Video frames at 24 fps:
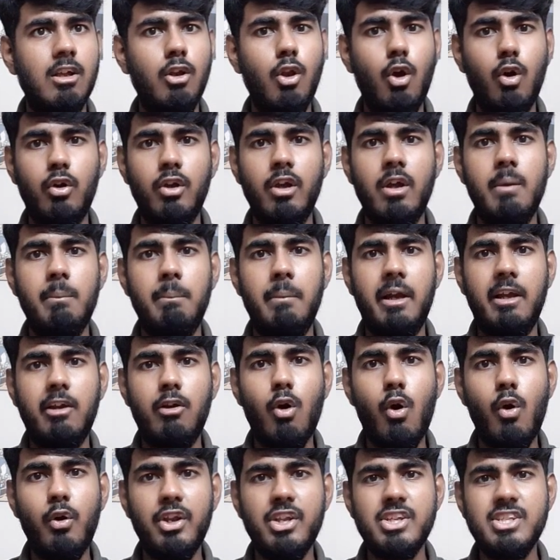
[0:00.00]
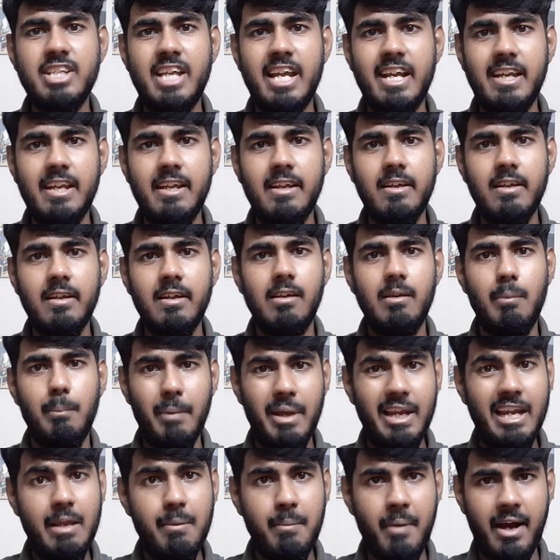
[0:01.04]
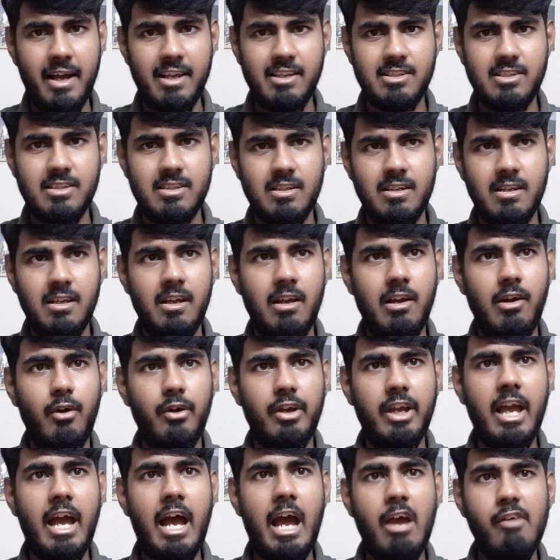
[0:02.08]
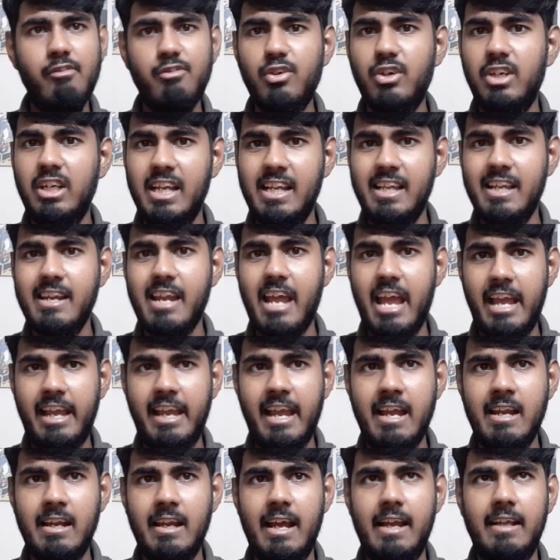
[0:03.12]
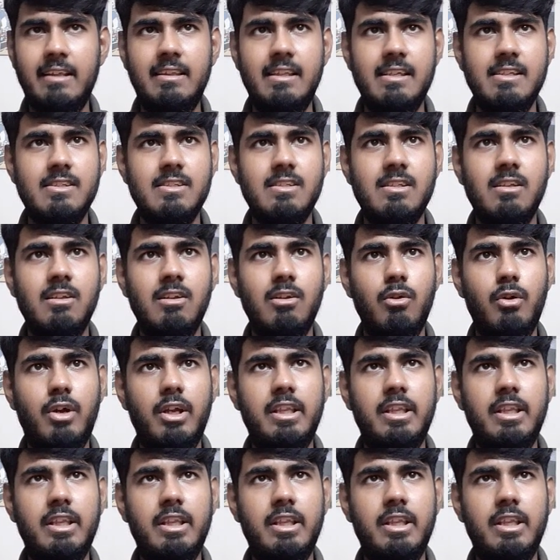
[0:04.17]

look, my code is getting minimized. Okay, I have to click it again like this. Look